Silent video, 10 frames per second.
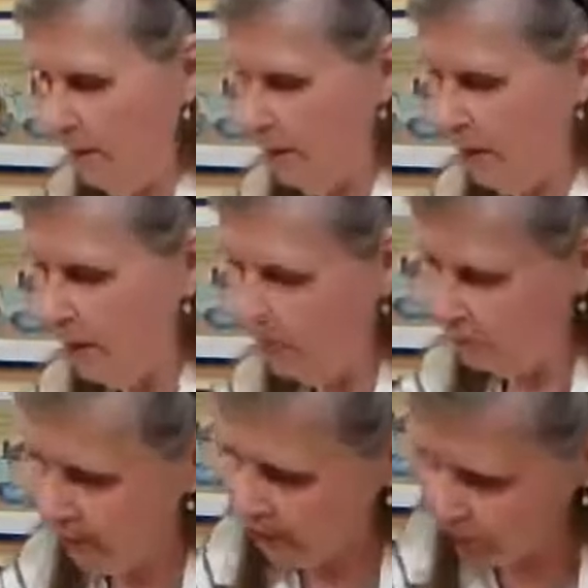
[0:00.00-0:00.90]
There we go,
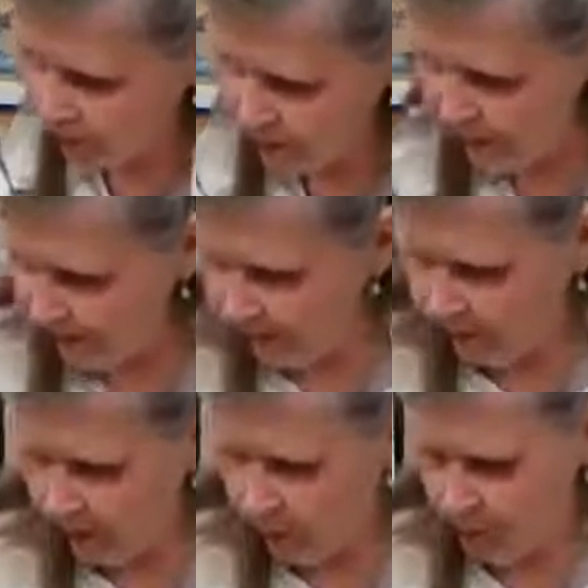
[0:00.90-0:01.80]
and we'll see how
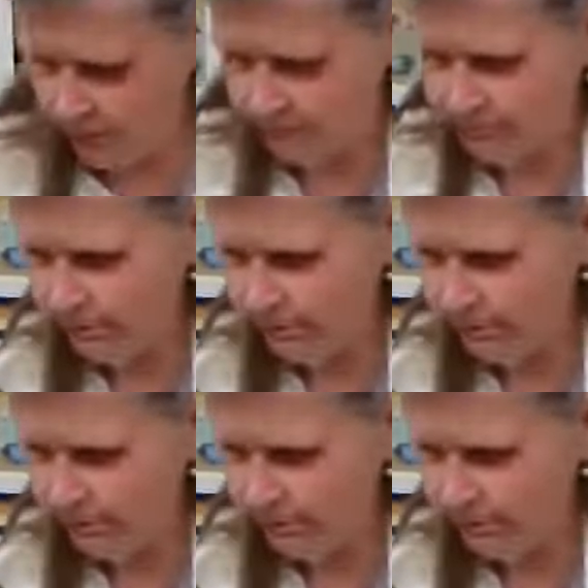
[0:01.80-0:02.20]
that looks.